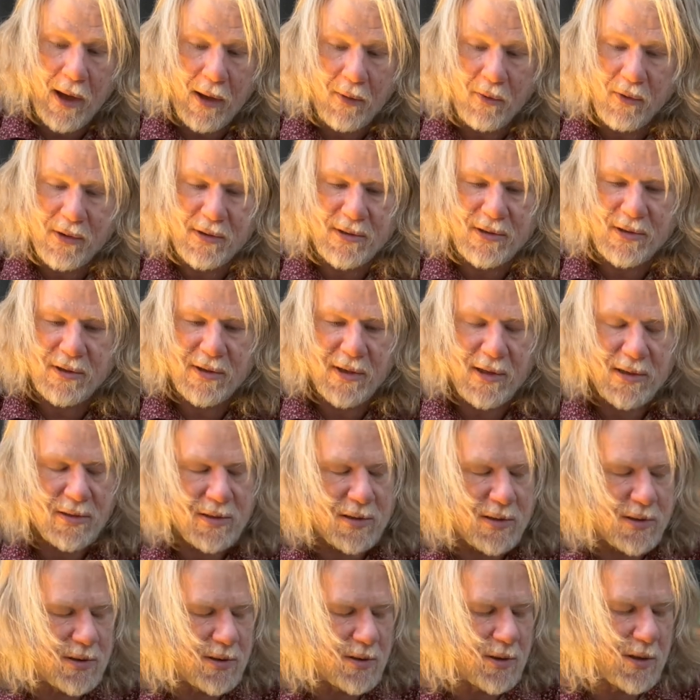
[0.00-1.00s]
would suggest
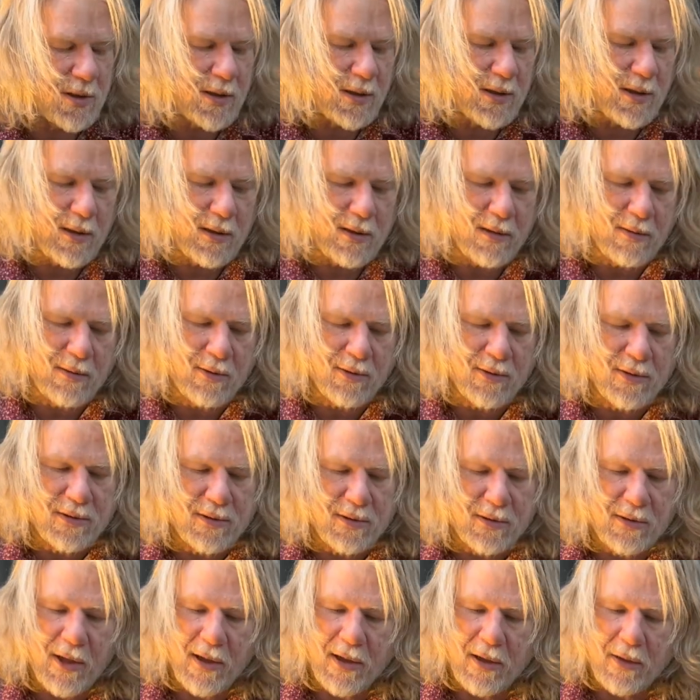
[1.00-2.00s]
just looking at,
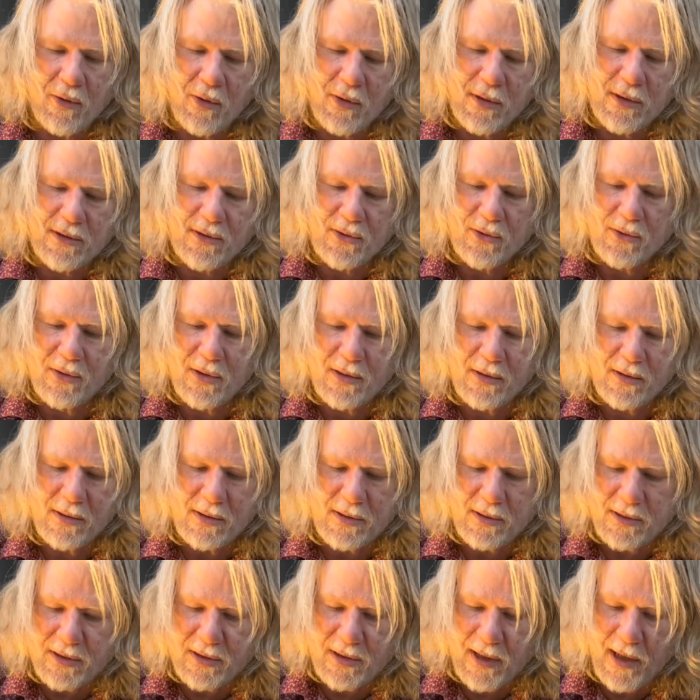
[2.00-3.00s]
like going to
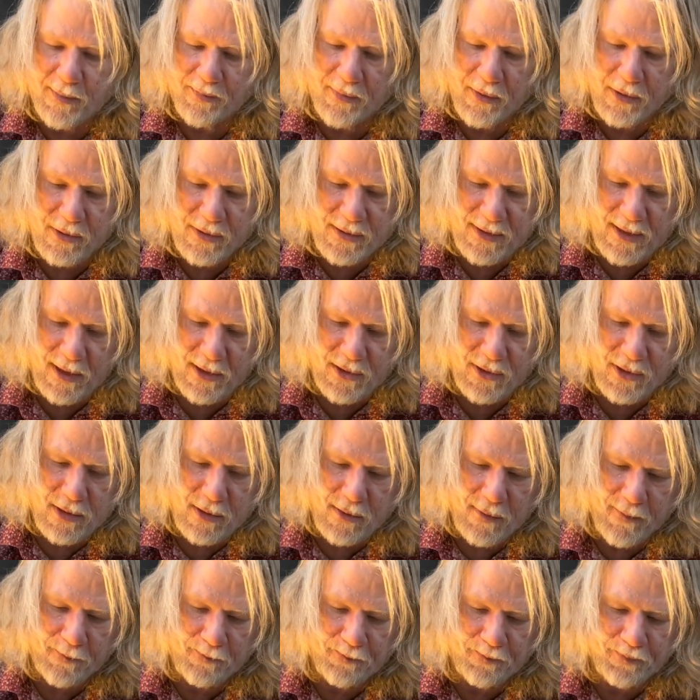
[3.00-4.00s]
the sampler
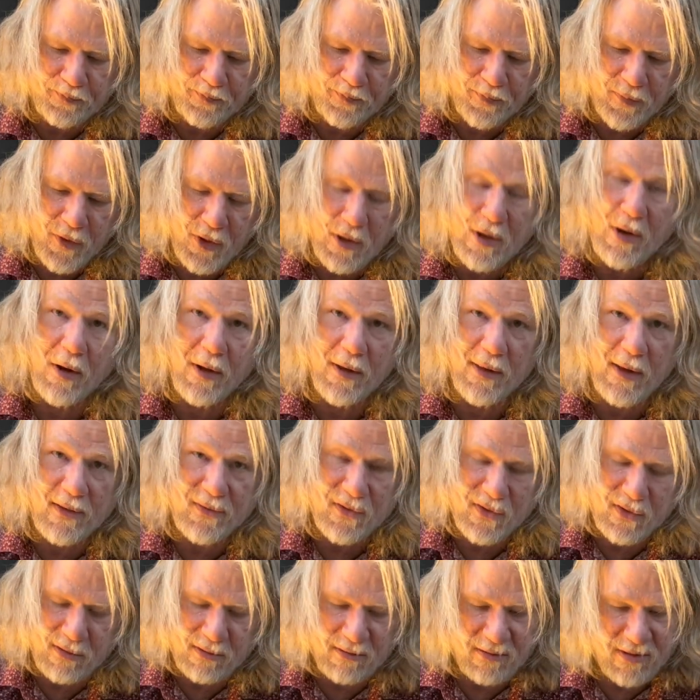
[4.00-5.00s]
section. You know,
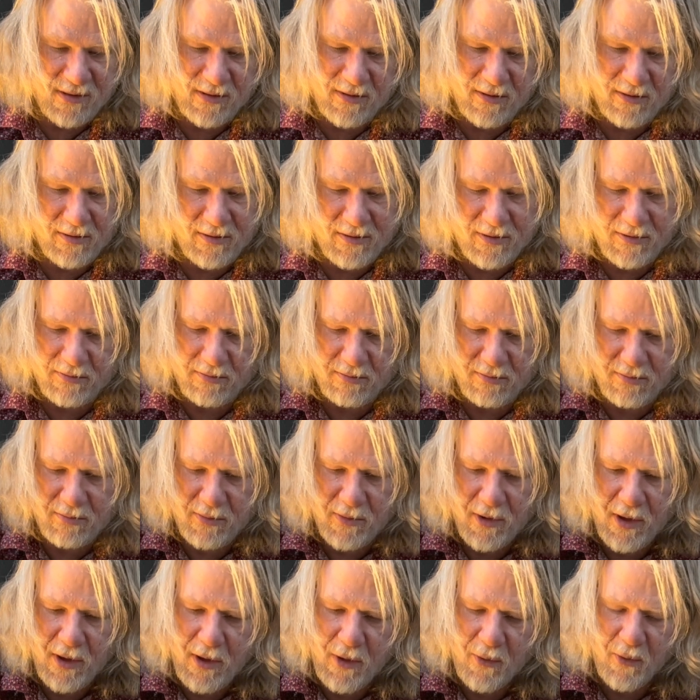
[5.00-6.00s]
unless you just,
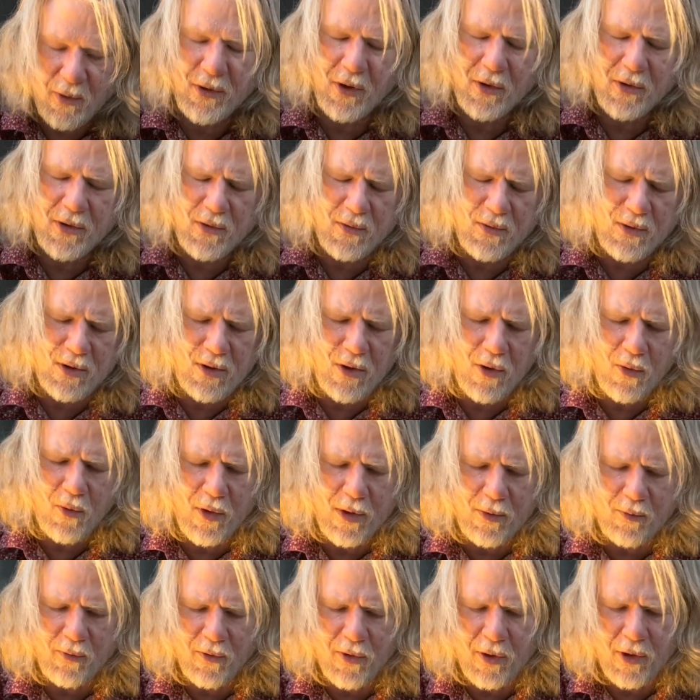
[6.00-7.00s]
well, no, you know
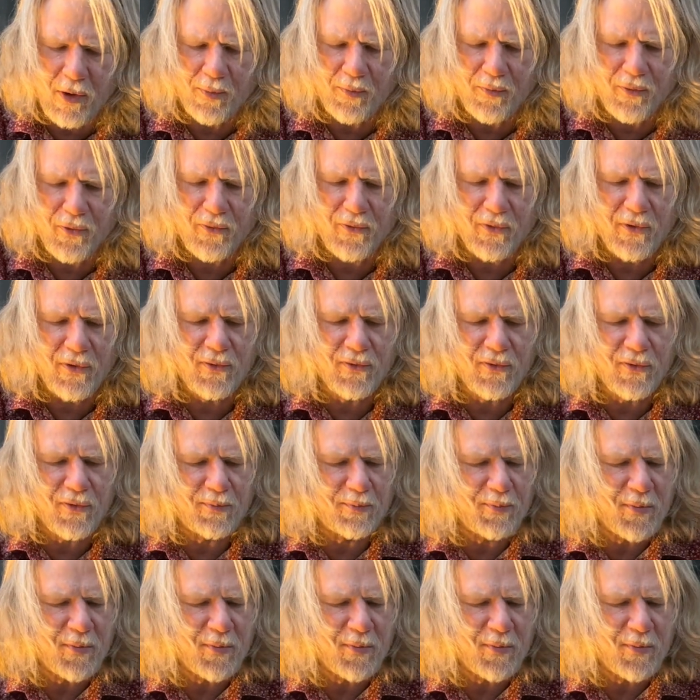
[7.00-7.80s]
what Liquid Proust is.